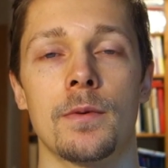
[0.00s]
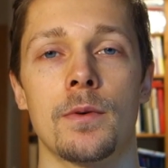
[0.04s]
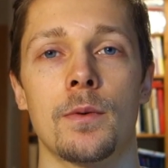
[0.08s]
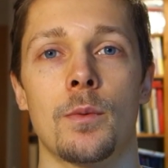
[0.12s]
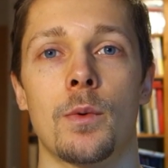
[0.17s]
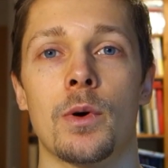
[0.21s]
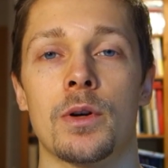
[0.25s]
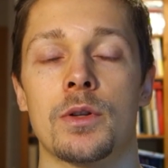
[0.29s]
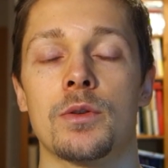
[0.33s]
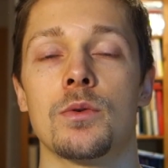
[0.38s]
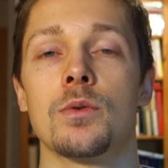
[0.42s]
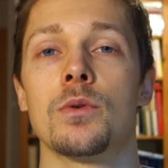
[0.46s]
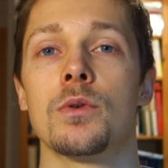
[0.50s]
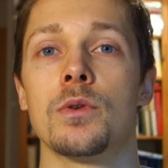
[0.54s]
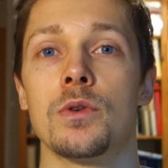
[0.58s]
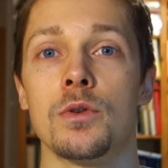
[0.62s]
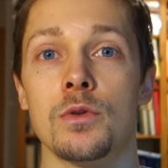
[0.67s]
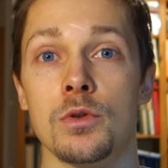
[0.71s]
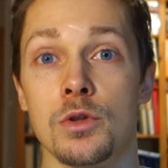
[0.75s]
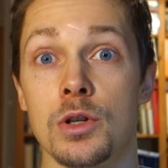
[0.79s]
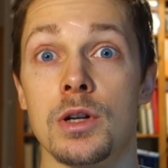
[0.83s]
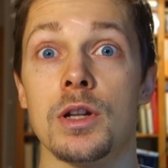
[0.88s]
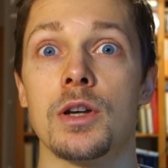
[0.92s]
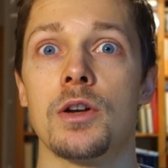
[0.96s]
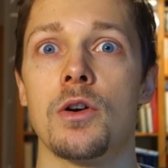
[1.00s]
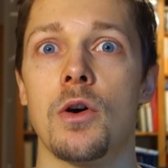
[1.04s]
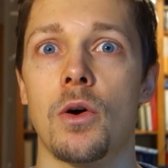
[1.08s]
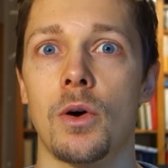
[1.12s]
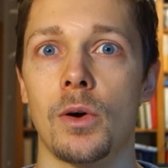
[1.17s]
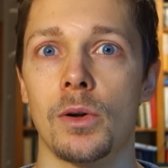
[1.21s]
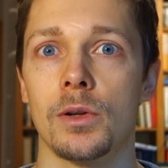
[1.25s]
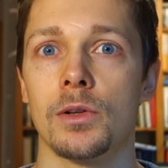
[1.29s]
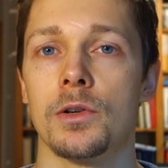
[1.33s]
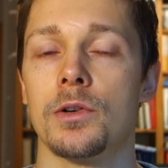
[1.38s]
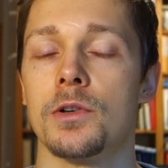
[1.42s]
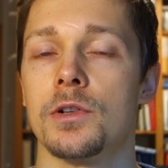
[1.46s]
what you usually
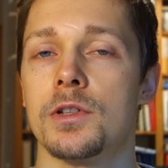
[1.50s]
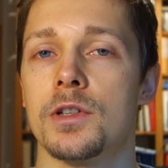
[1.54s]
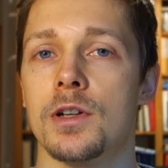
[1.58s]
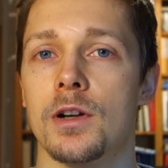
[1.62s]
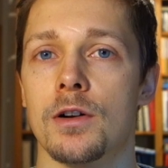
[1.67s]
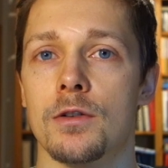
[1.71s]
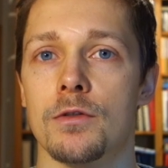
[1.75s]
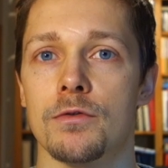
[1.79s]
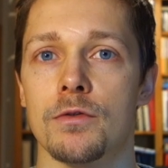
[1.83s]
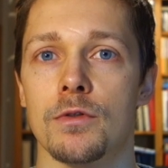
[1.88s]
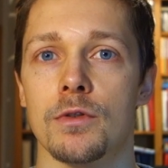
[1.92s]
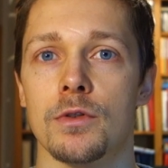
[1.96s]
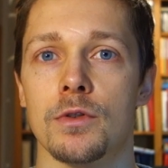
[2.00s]
call yourself.